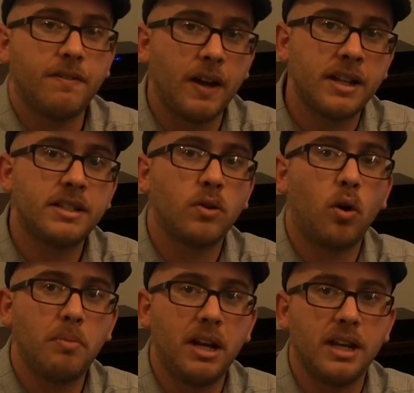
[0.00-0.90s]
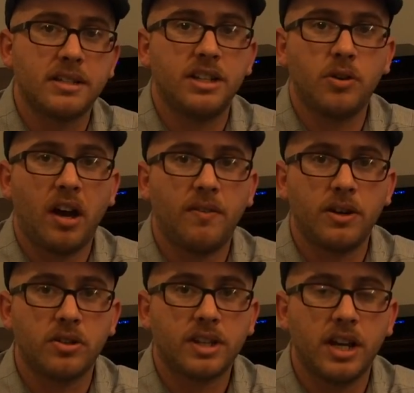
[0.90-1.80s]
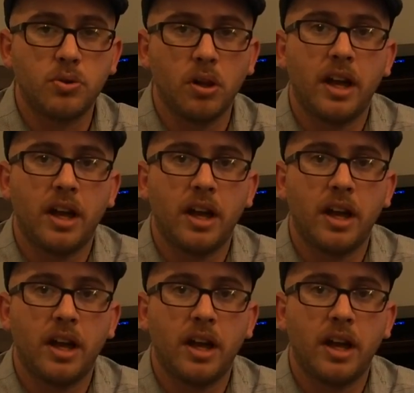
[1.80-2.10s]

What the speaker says: events or meetings that you have on your schedule